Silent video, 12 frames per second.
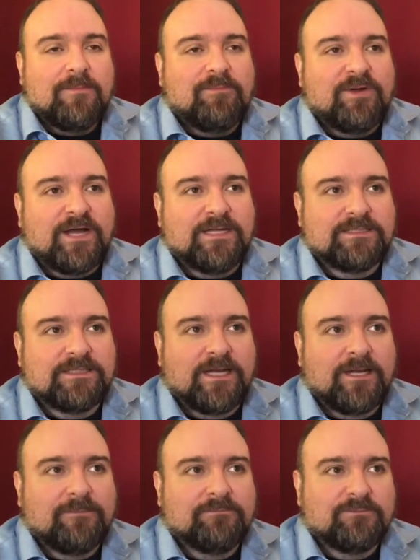But,
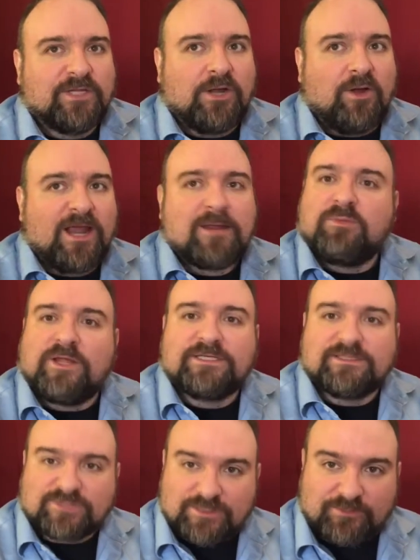you know, I could play
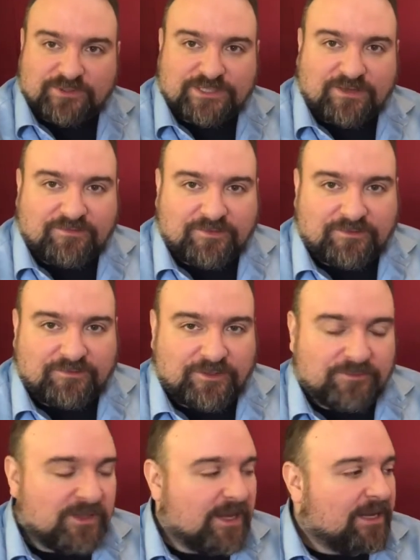some simple stuff on the
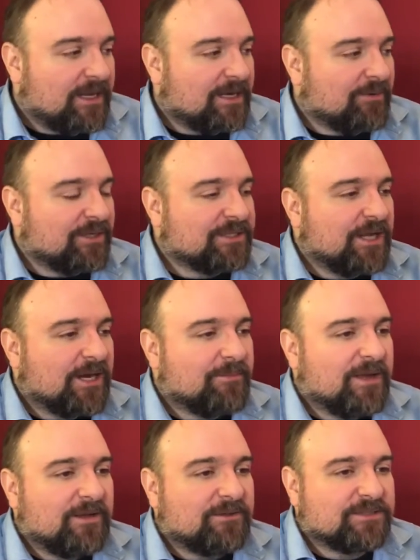flute. And I want to talk
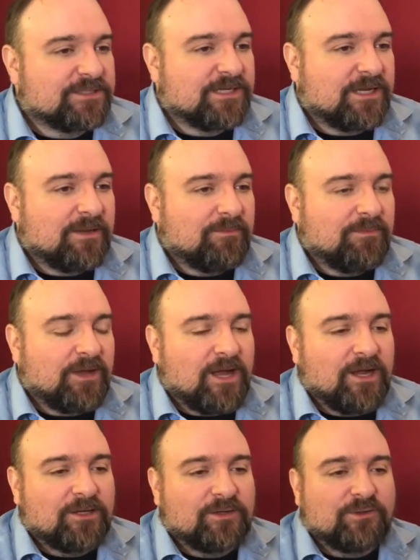about
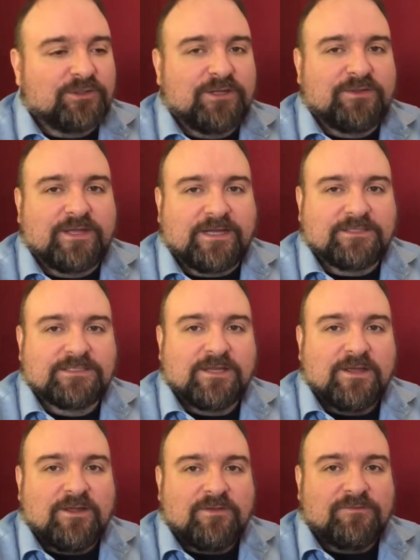some early things.
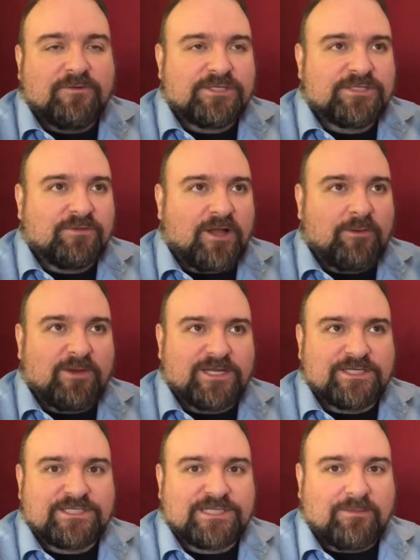First of all, I want to
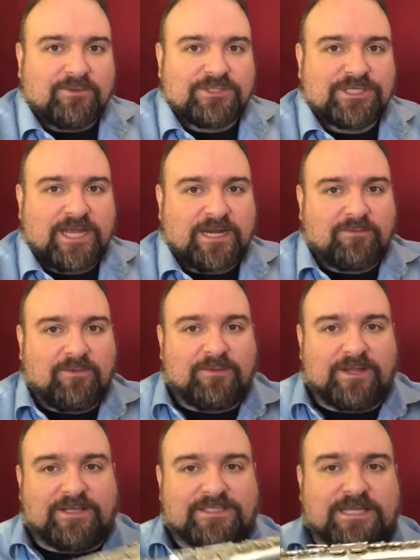just double check when
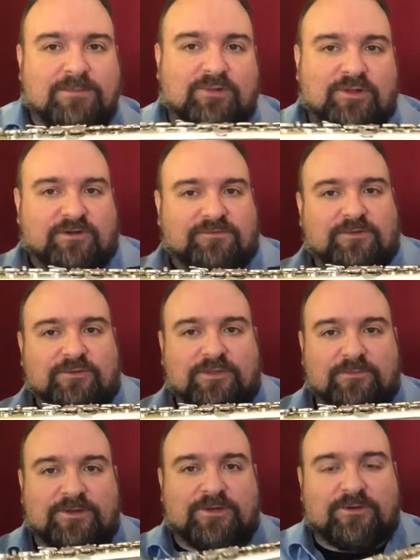we assemble our flute
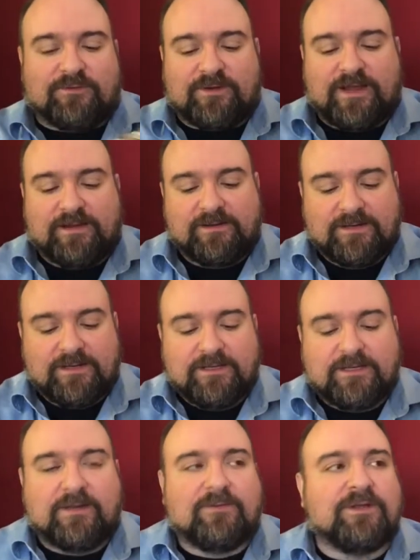that we do it right.
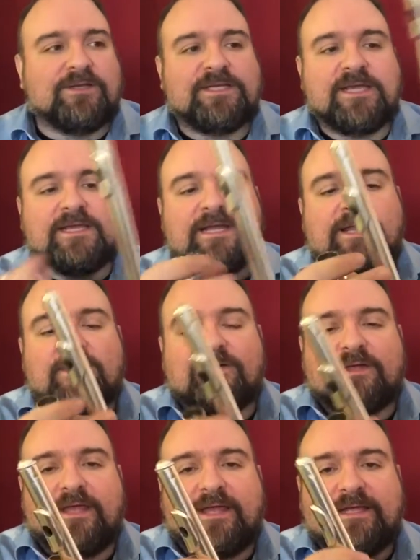Now, when you take it out of your
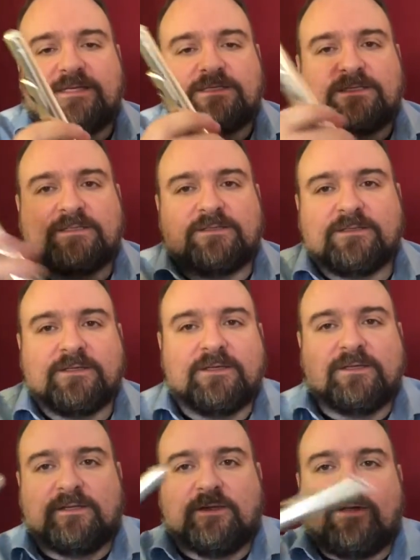case,
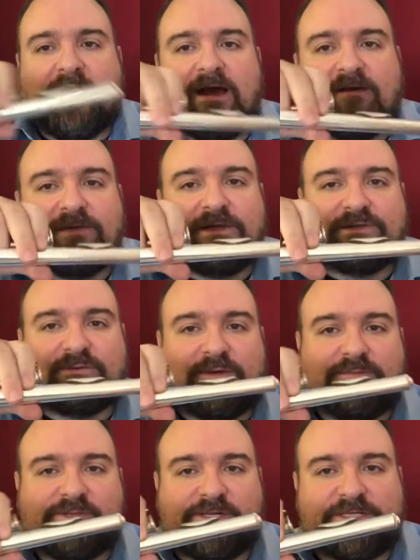you have these 3
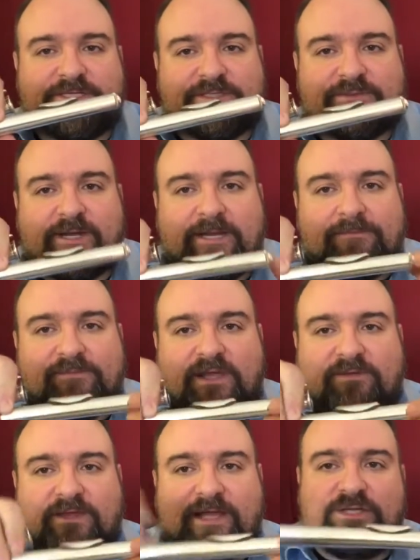pieces, right? You
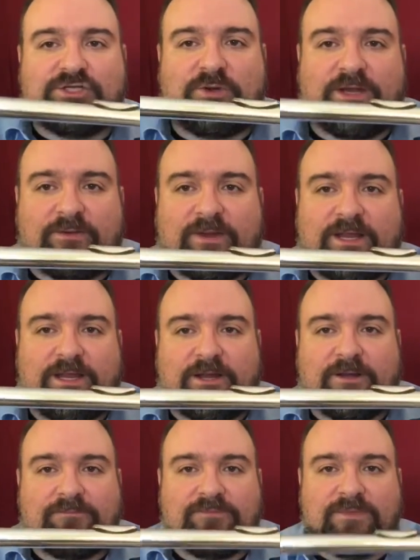have the head joint right here.